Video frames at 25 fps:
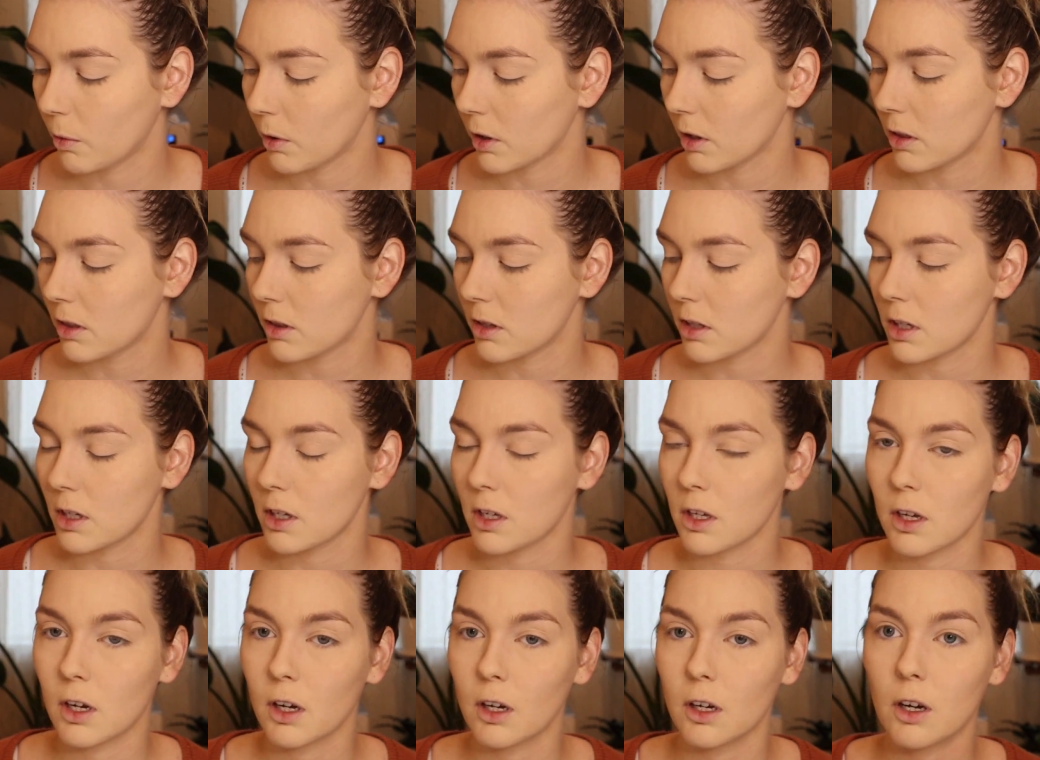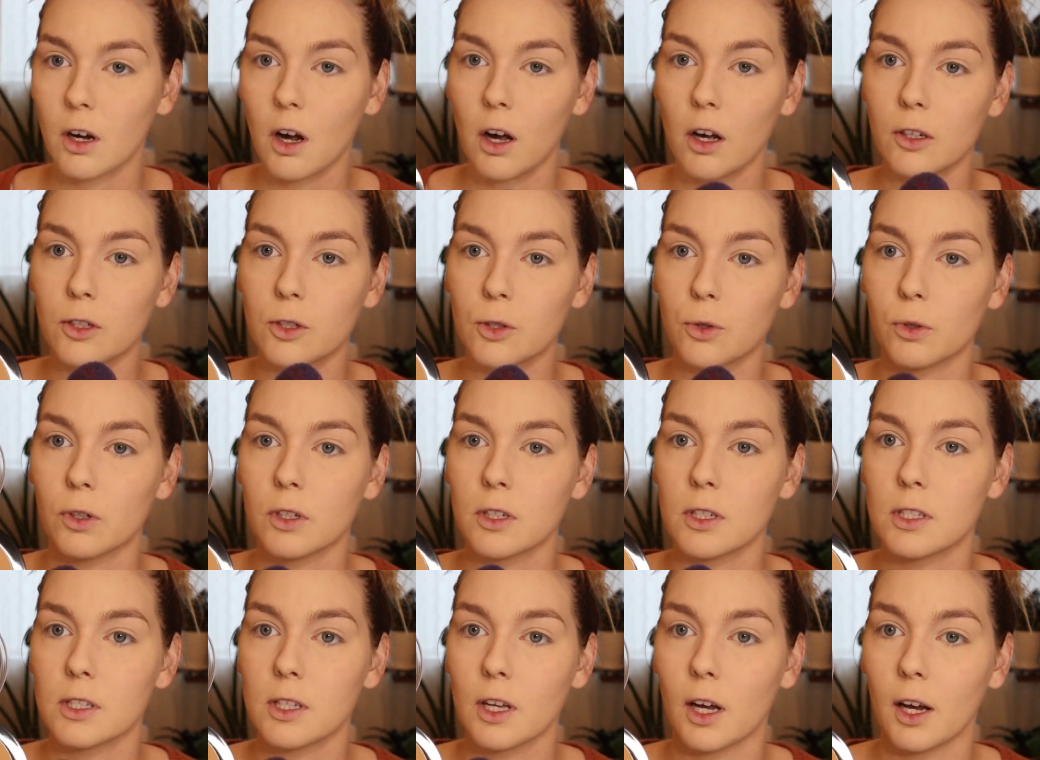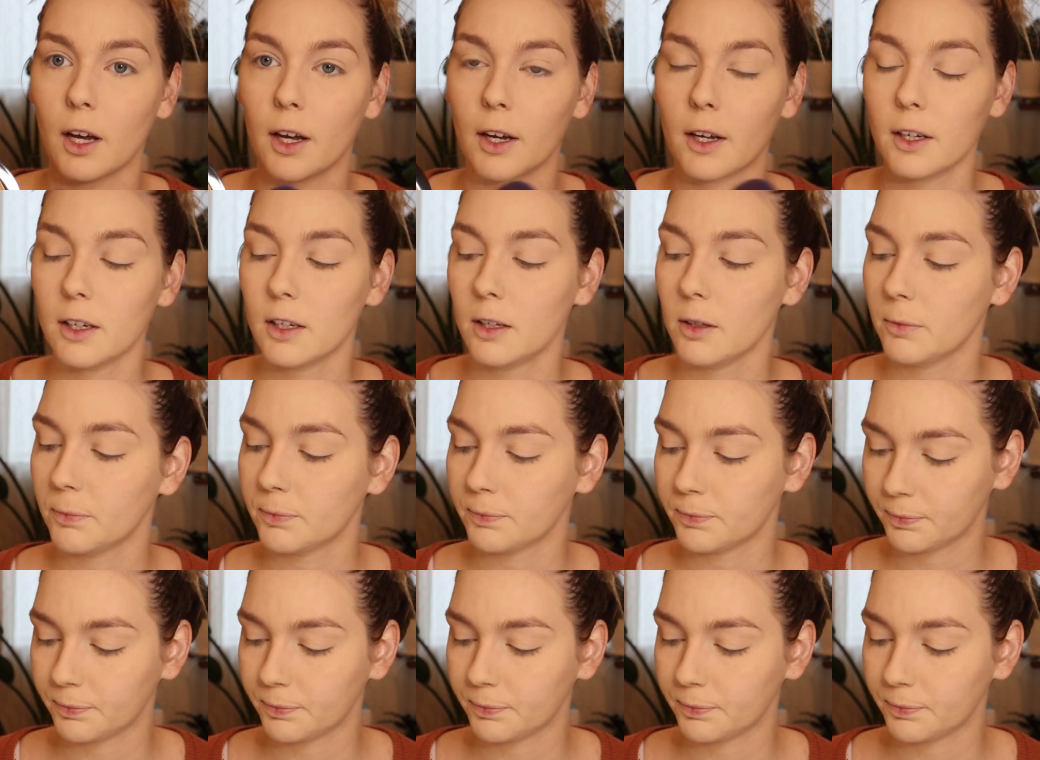with the contour side.